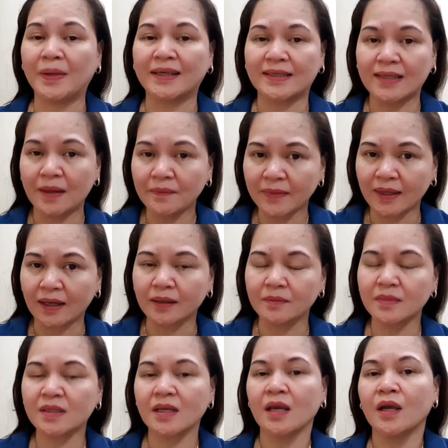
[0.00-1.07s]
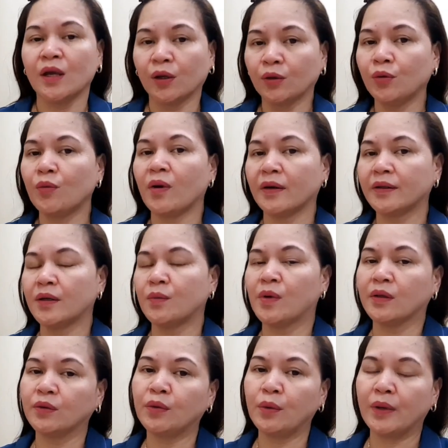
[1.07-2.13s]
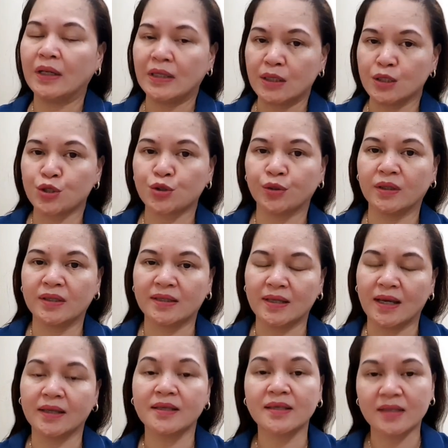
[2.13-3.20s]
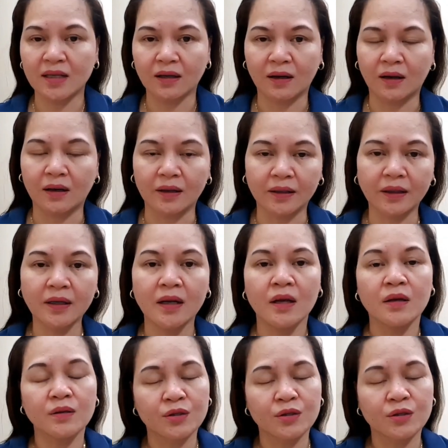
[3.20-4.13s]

But sometimes you are the one who will issue this NCR,